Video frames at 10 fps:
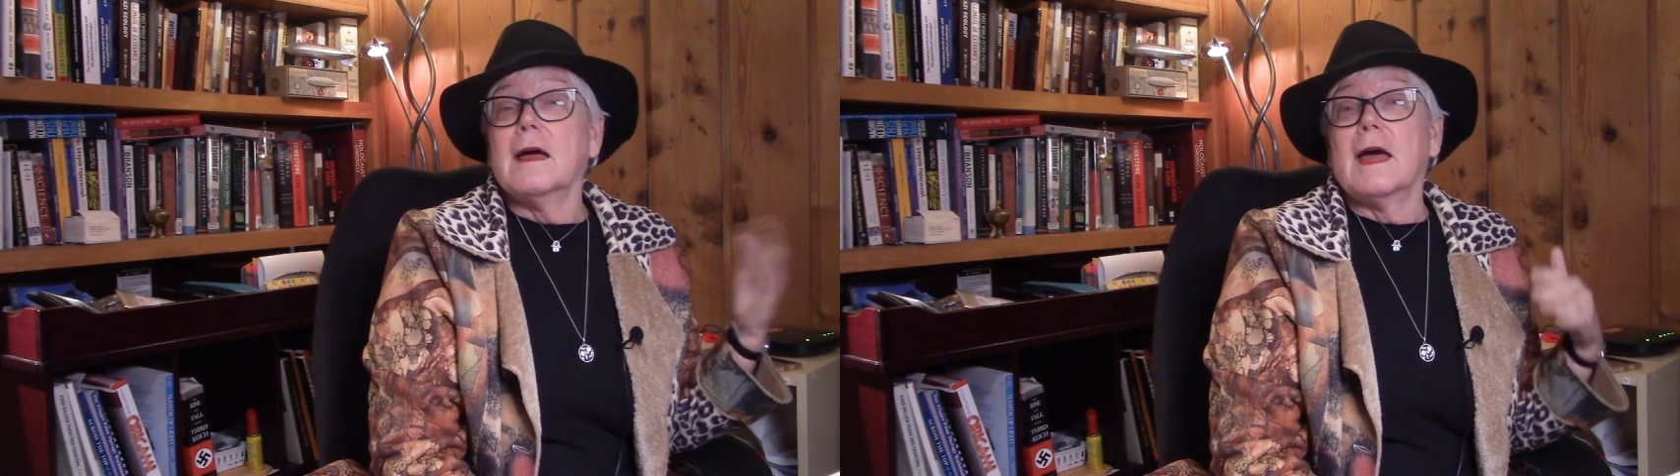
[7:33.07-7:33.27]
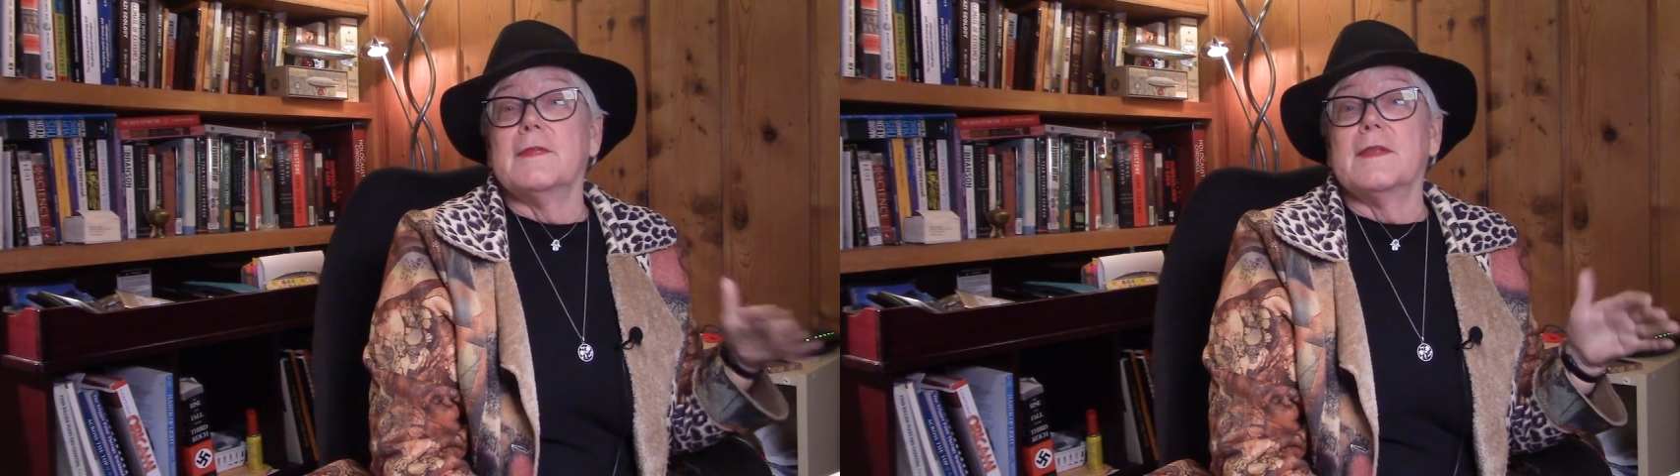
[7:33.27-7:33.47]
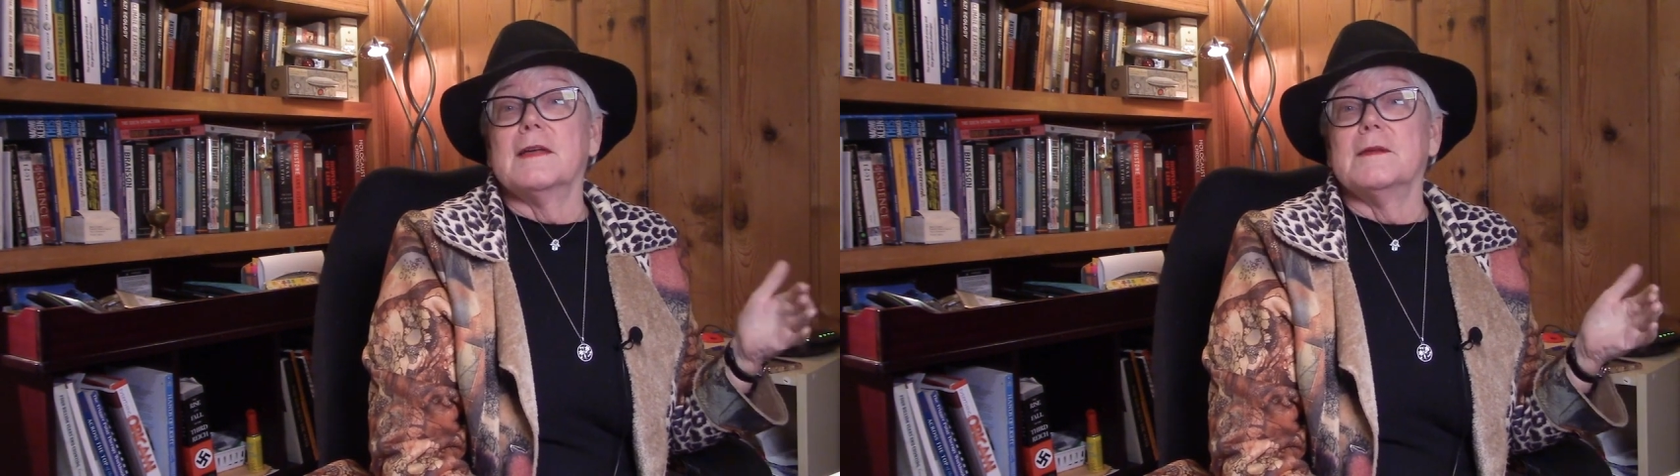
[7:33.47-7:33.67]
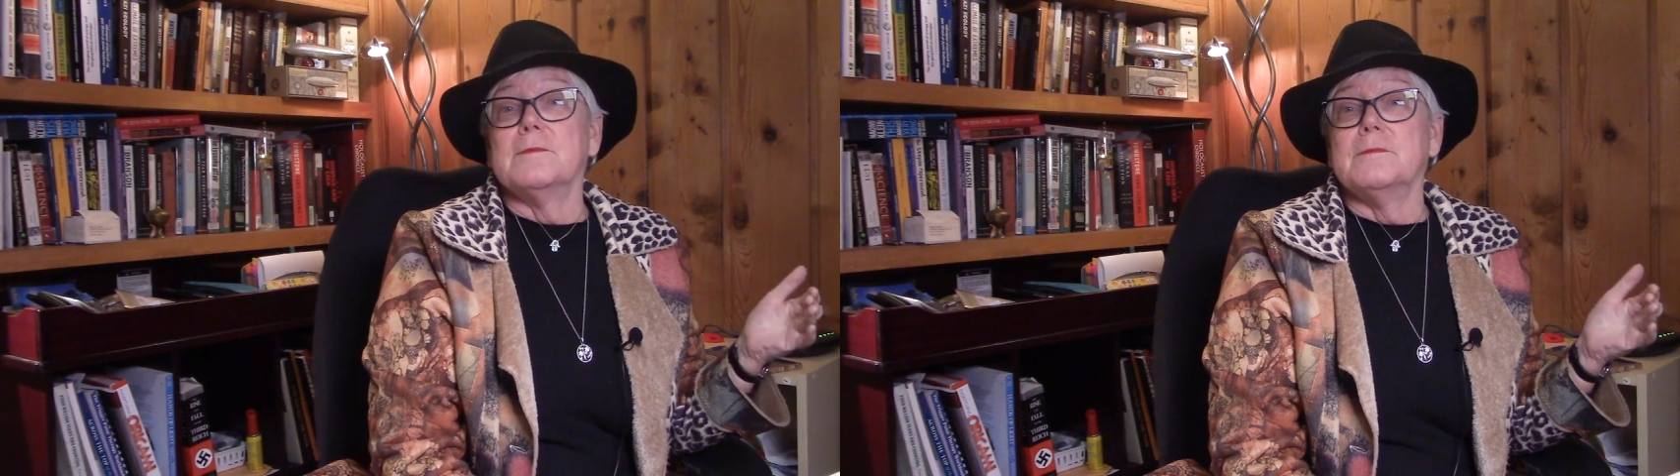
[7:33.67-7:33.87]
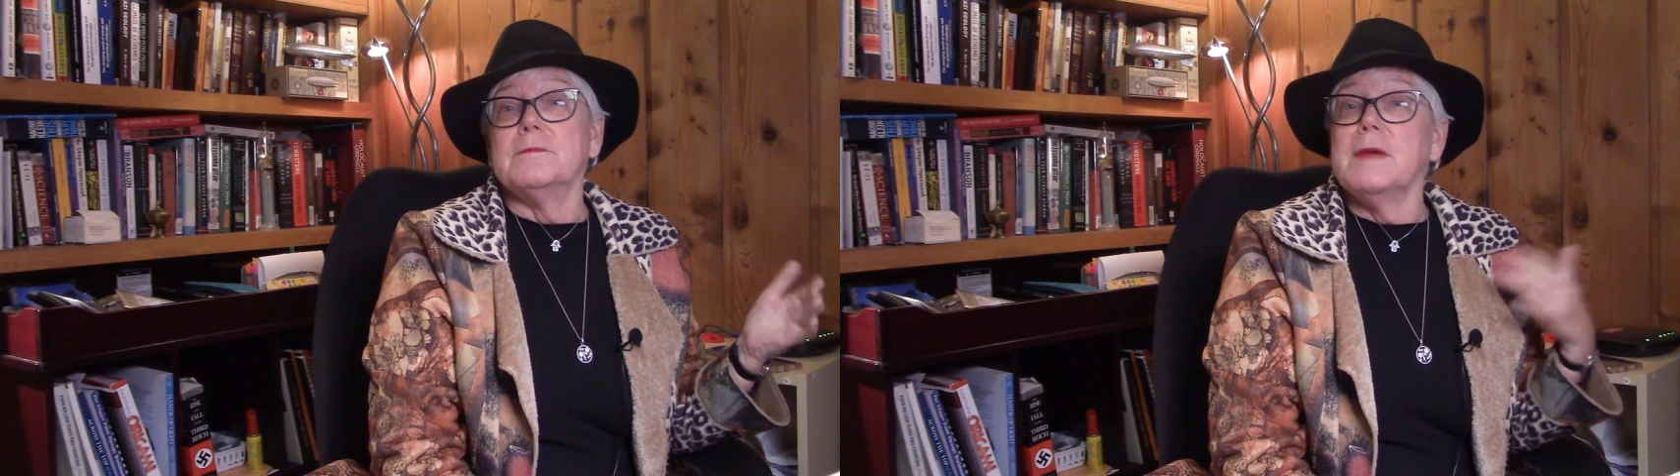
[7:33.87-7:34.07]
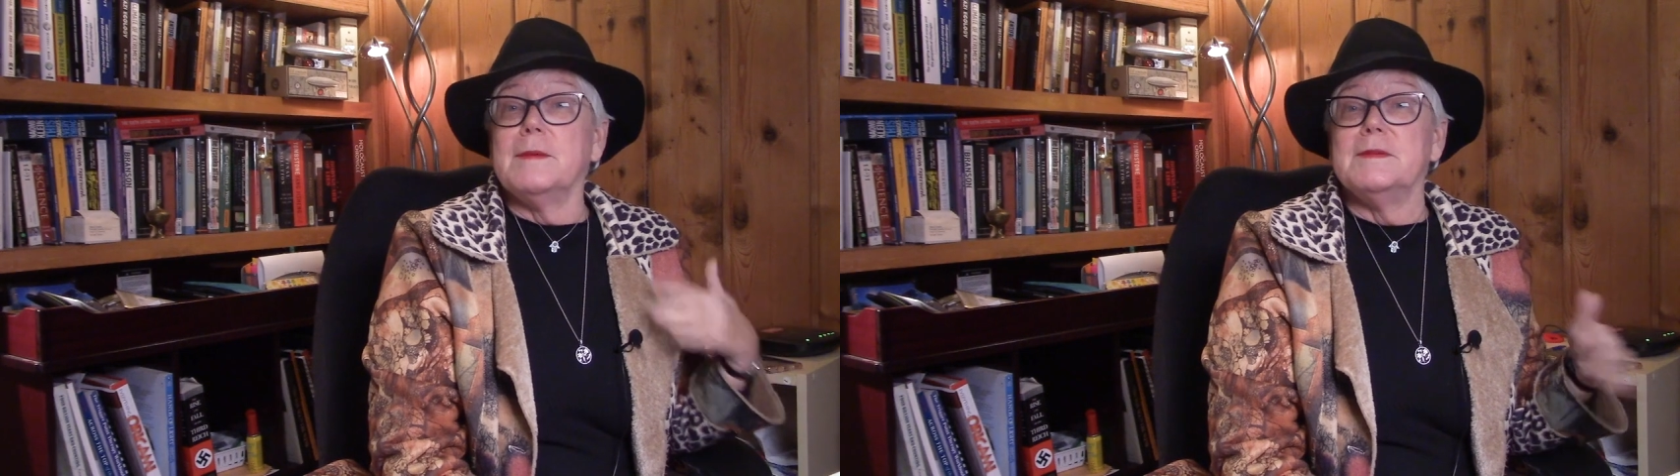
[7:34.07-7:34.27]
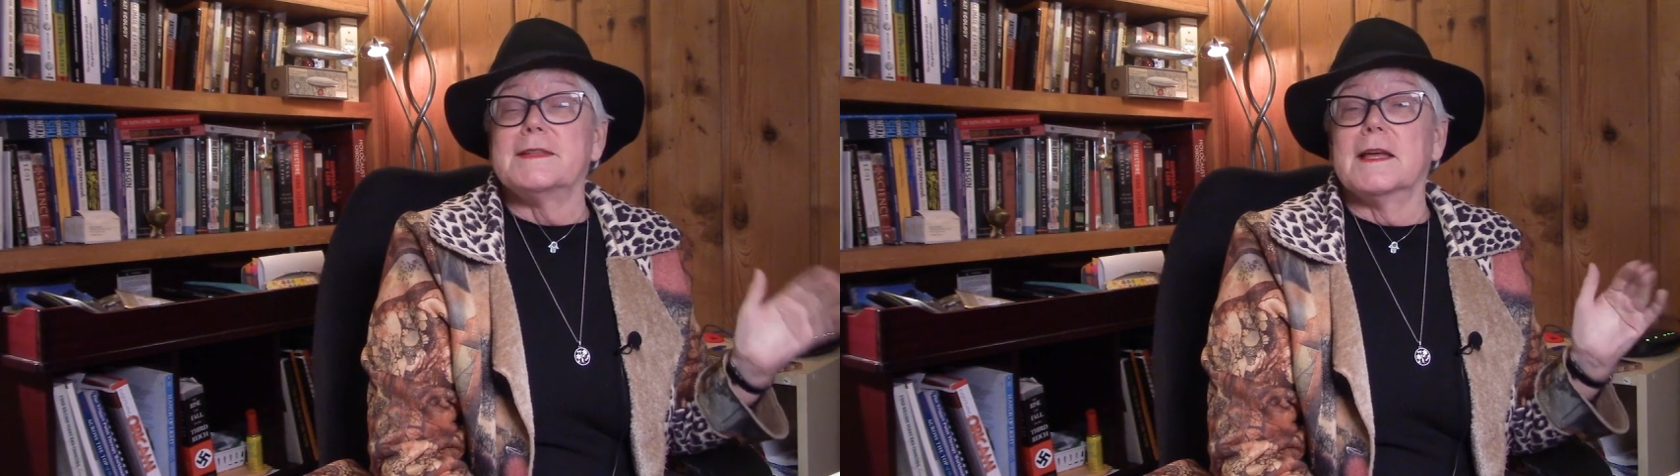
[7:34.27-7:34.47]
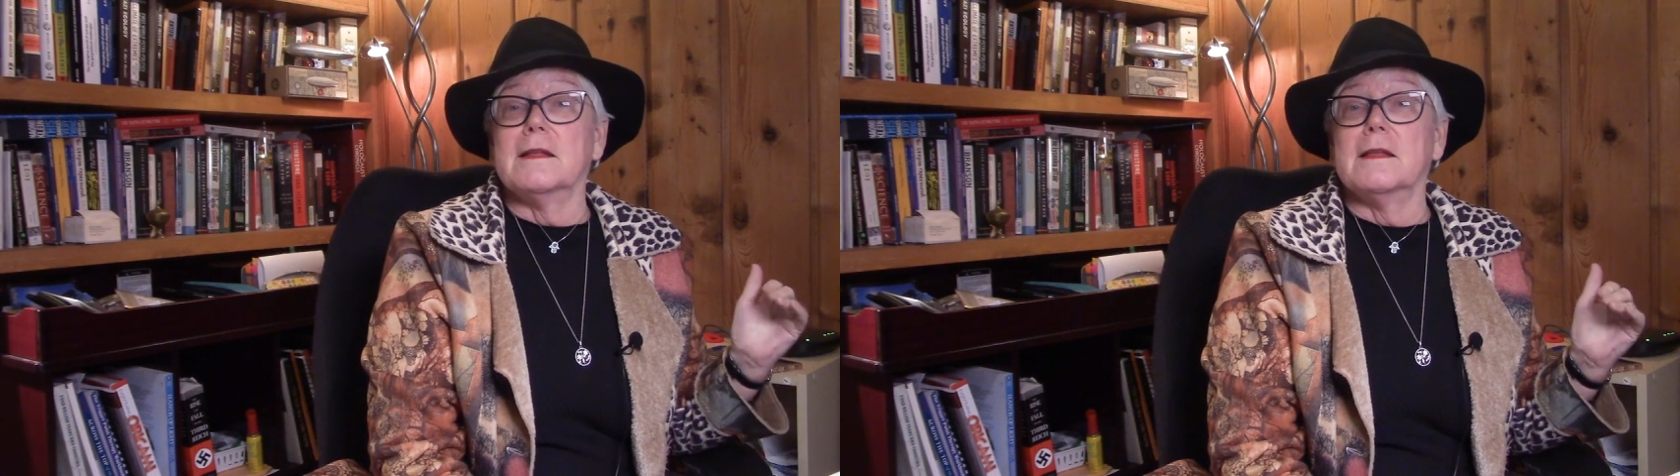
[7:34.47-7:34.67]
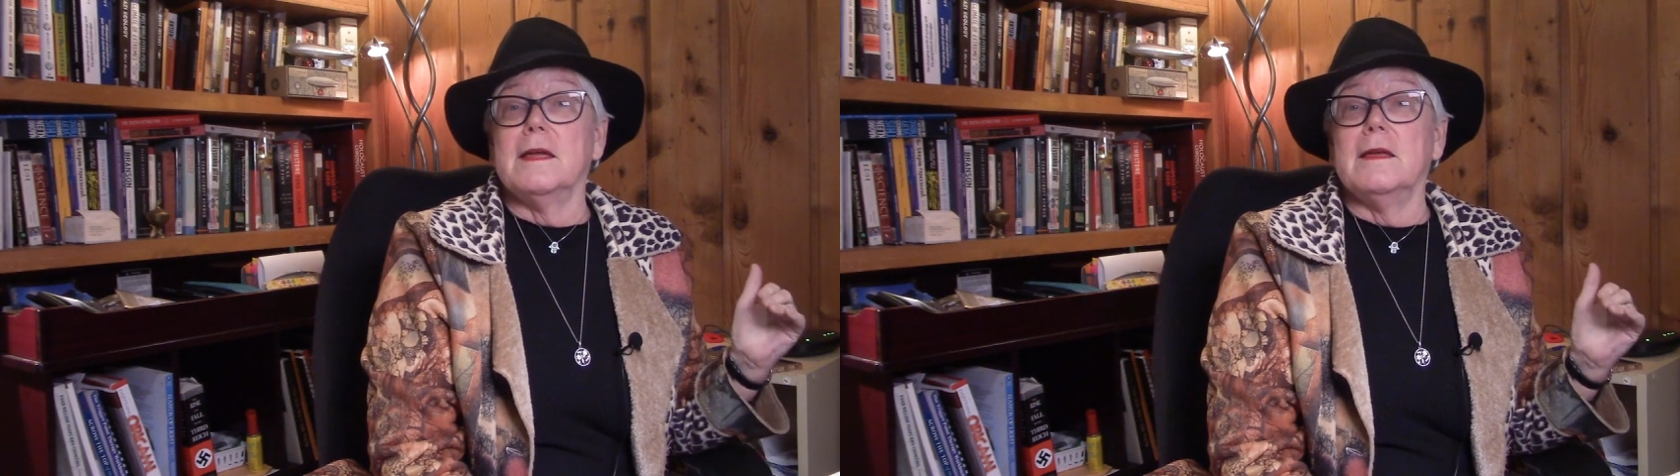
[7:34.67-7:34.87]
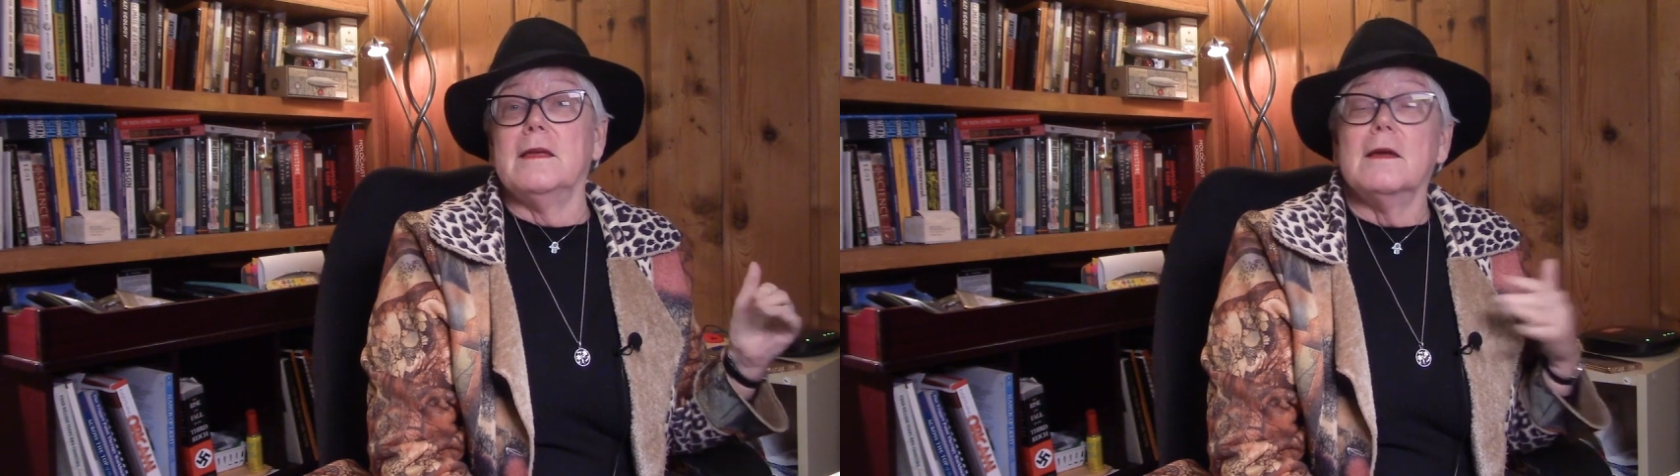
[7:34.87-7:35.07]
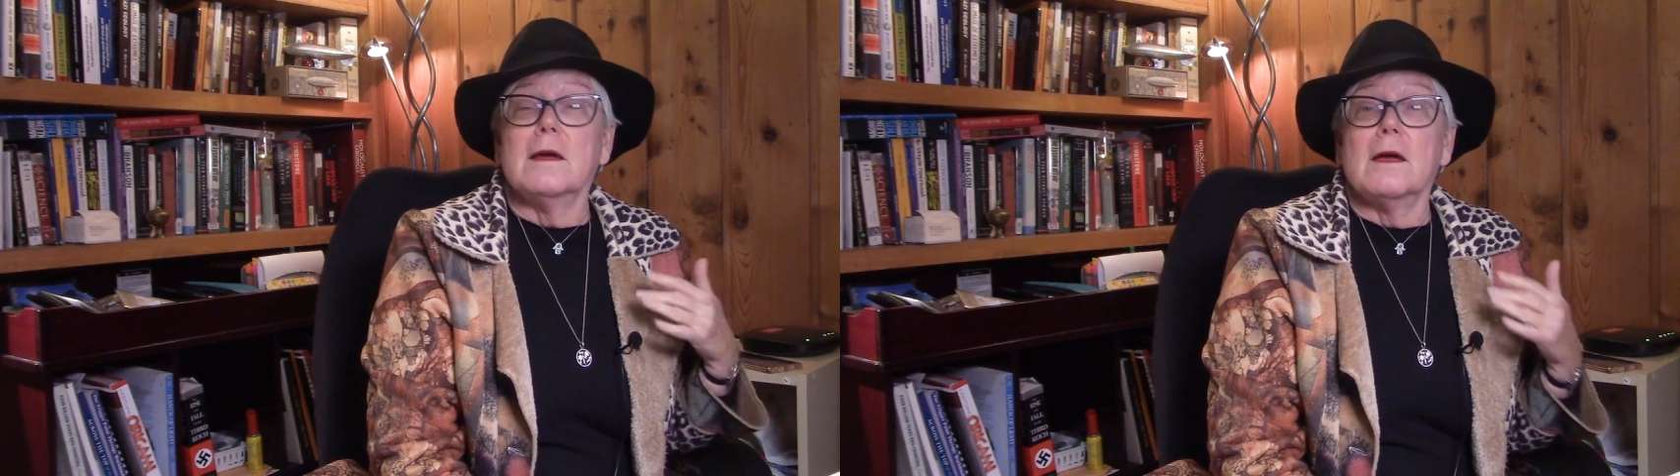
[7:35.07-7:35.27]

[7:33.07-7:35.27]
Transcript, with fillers: and then maybe suddenly